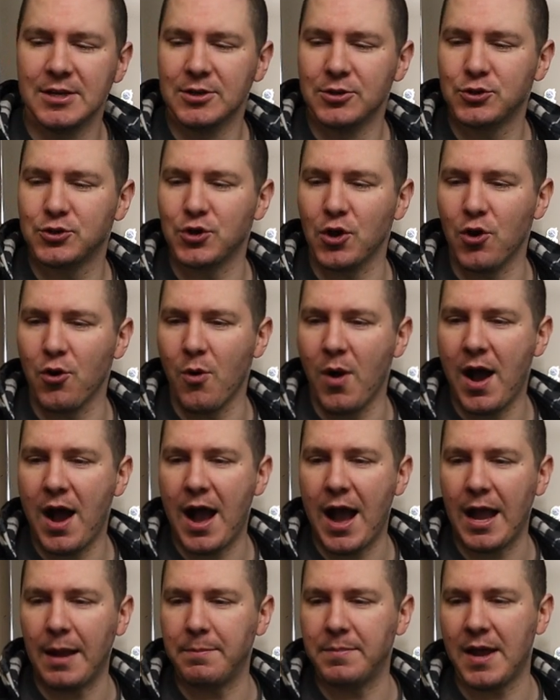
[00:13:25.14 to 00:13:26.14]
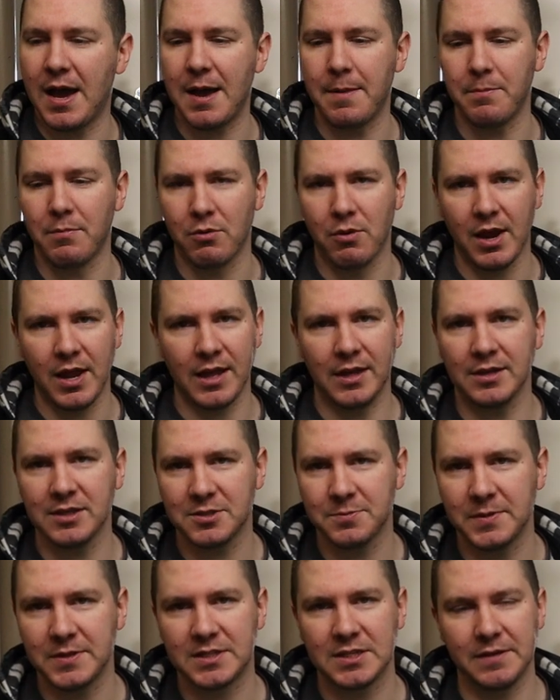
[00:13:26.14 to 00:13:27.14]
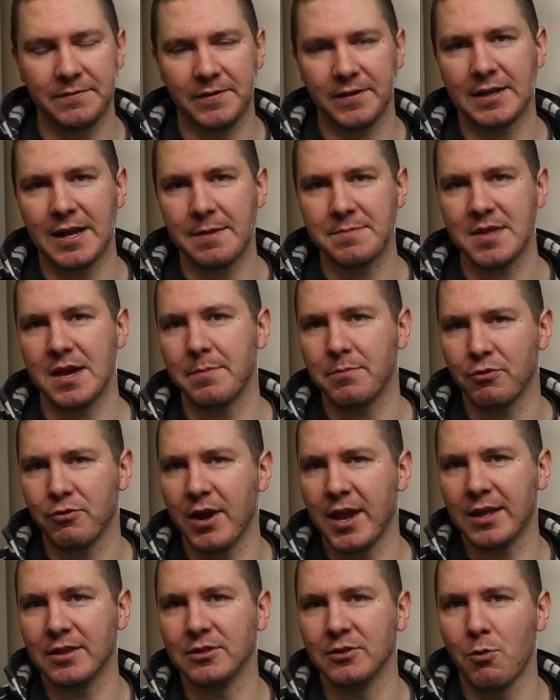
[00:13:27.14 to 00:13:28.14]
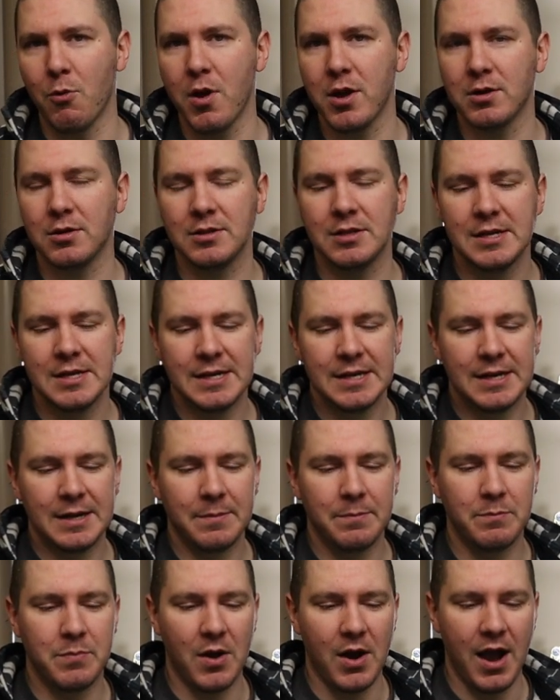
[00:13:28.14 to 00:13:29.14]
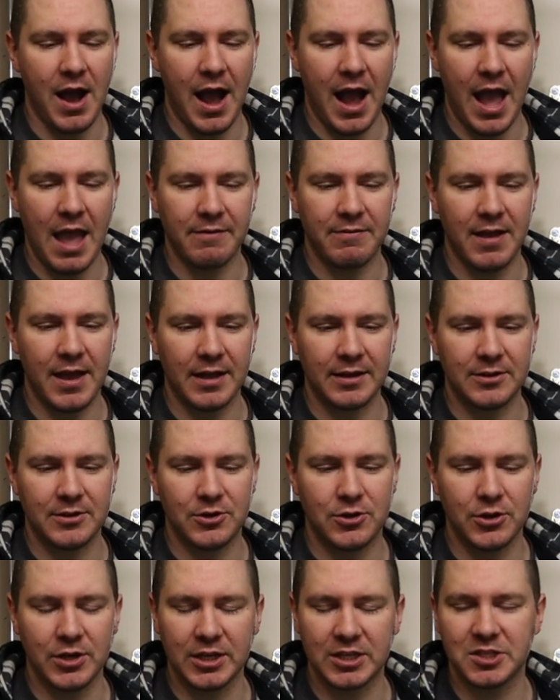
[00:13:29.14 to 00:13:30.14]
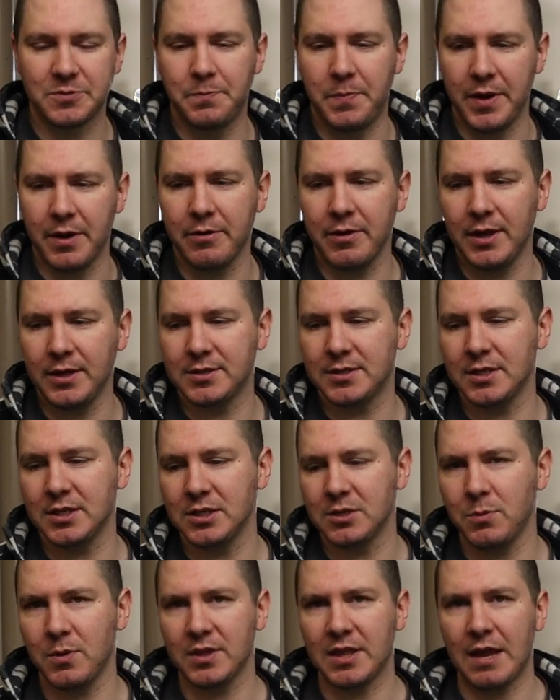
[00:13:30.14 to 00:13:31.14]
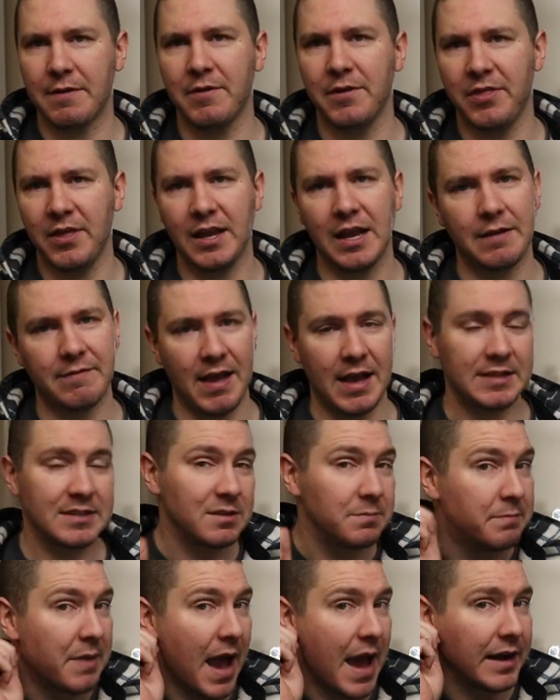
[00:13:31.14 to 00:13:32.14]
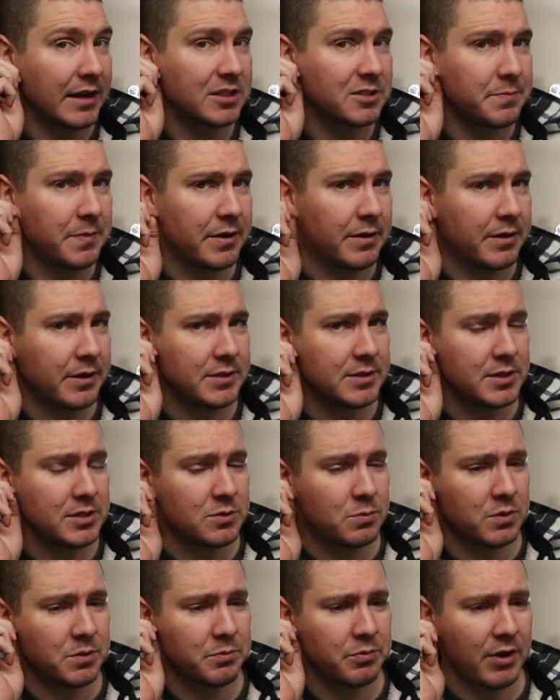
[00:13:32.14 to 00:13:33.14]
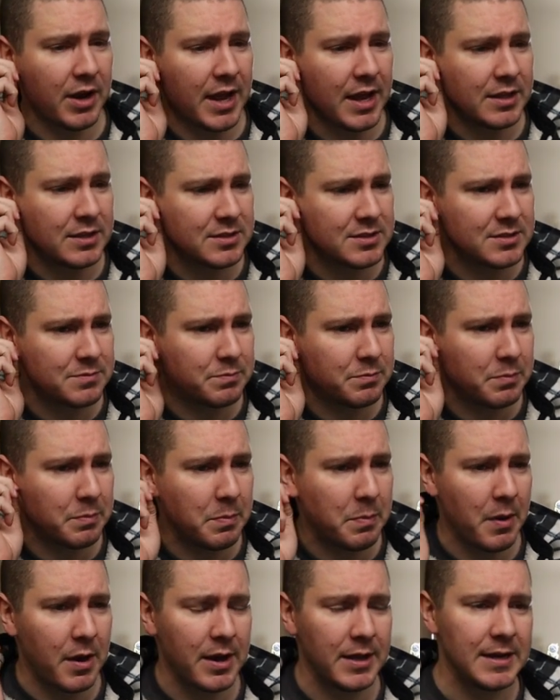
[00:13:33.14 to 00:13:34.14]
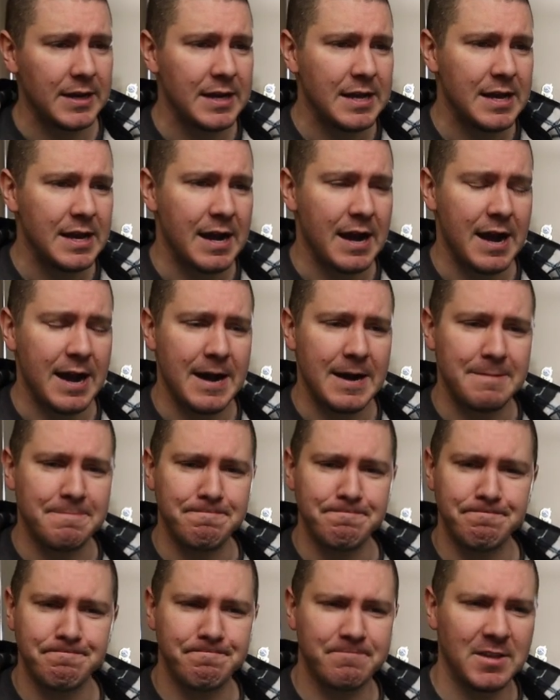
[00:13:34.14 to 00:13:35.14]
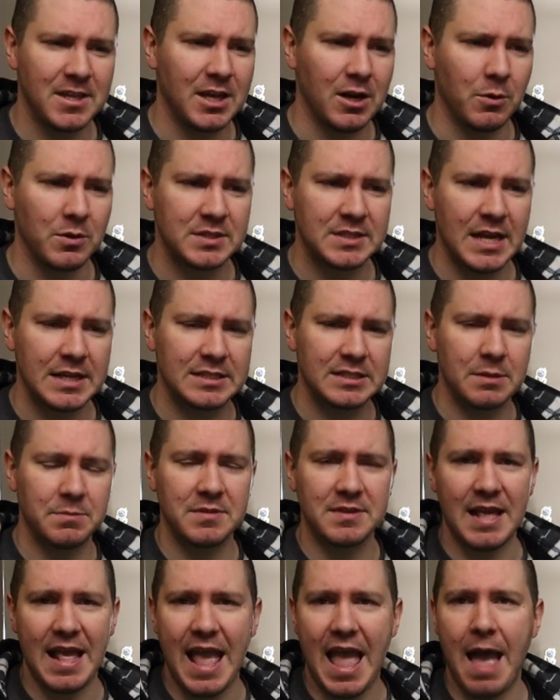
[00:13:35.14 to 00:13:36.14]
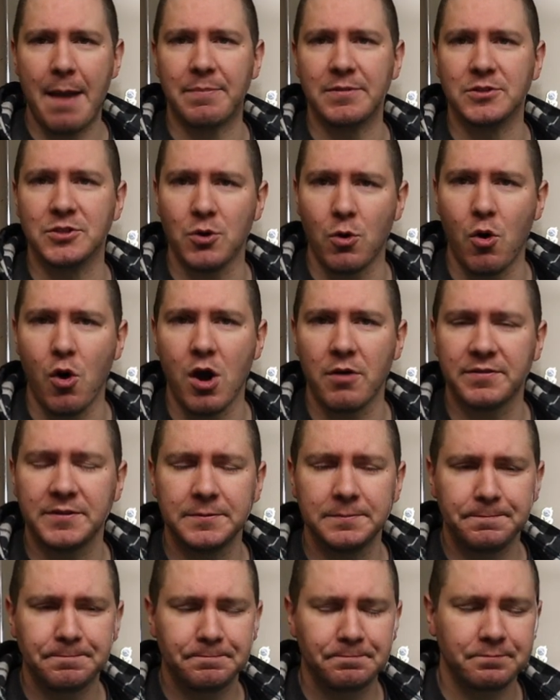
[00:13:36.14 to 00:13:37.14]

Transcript: So I'm not brand specific, I'm not brand loyal, but I've had good experiences with everything. I've had some bad experiences with brands, but um, you know, it's not something that happens often.